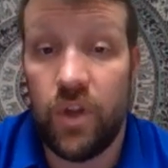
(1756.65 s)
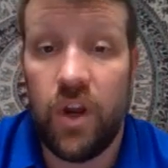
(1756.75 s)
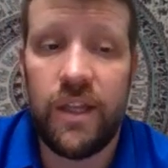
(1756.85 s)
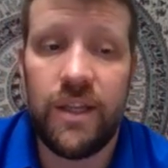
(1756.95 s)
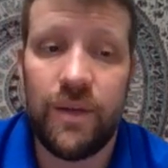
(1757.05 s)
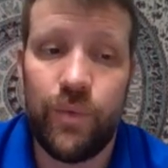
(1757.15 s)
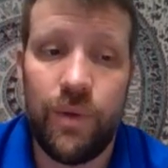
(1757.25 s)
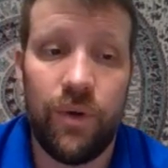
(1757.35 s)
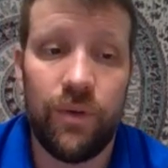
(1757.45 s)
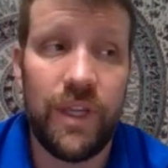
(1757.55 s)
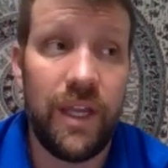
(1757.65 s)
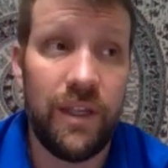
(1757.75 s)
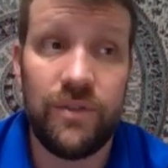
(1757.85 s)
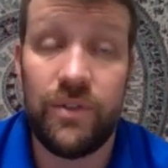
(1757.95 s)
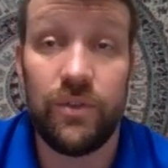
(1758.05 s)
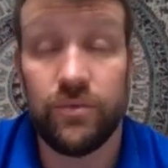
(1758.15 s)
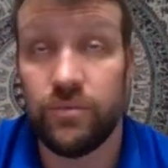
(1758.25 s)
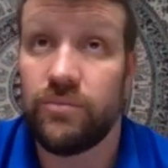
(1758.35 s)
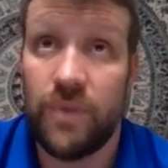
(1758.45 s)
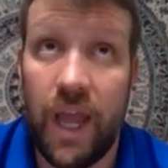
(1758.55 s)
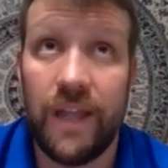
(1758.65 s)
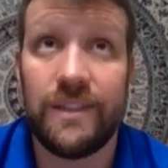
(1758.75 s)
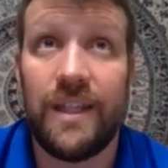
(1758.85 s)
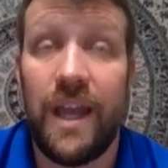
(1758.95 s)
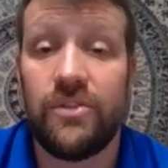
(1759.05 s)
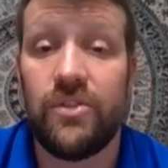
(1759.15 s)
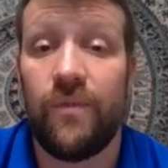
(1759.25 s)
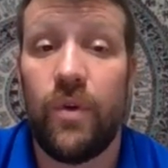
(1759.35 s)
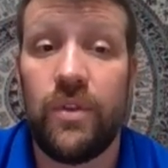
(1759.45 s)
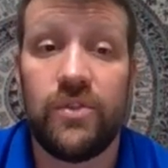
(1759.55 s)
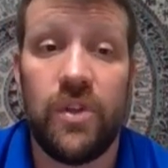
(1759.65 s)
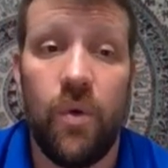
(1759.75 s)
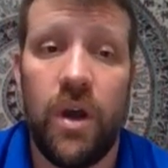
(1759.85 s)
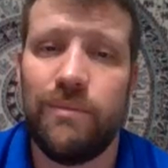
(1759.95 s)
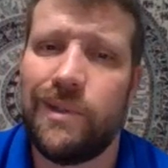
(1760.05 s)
All right, and we won't get into Einstein and so forth and so on,